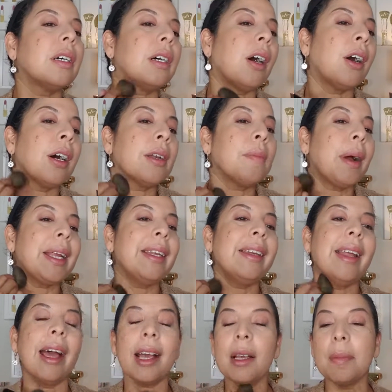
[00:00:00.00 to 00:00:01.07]
on my
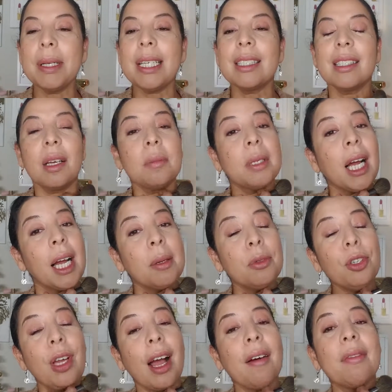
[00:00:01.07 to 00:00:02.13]
neck because sometimes
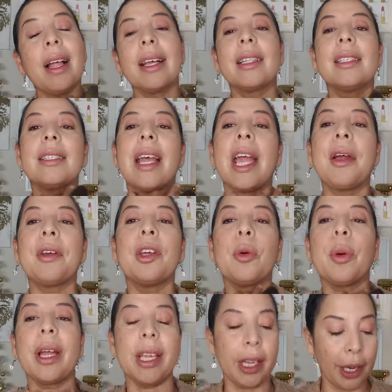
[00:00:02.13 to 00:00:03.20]
you have like this area
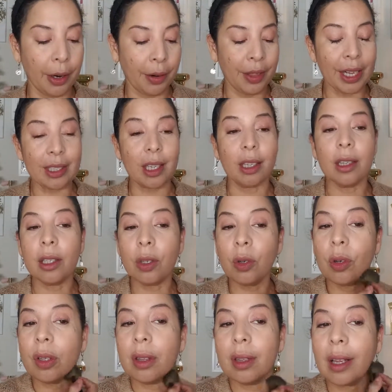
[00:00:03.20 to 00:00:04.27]
right here that's a
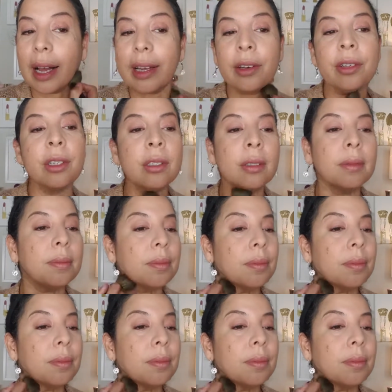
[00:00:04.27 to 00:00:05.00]
little lighter.